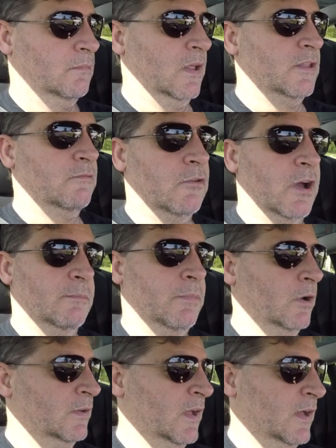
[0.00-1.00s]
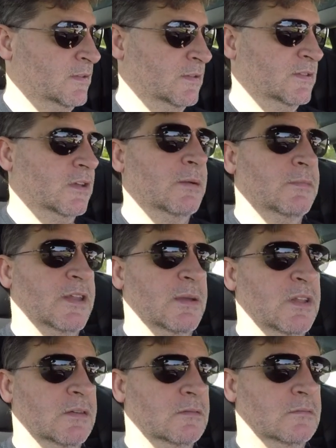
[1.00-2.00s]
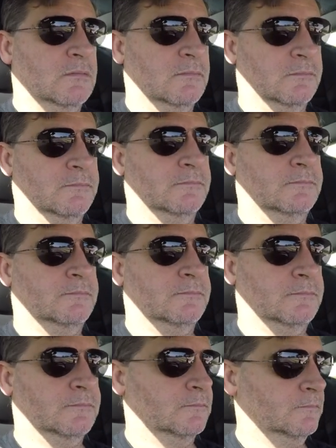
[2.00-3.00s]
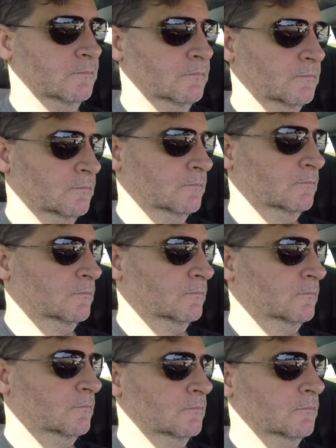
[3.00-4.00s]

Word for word: Play the right podcast this time, damn it. Hmm.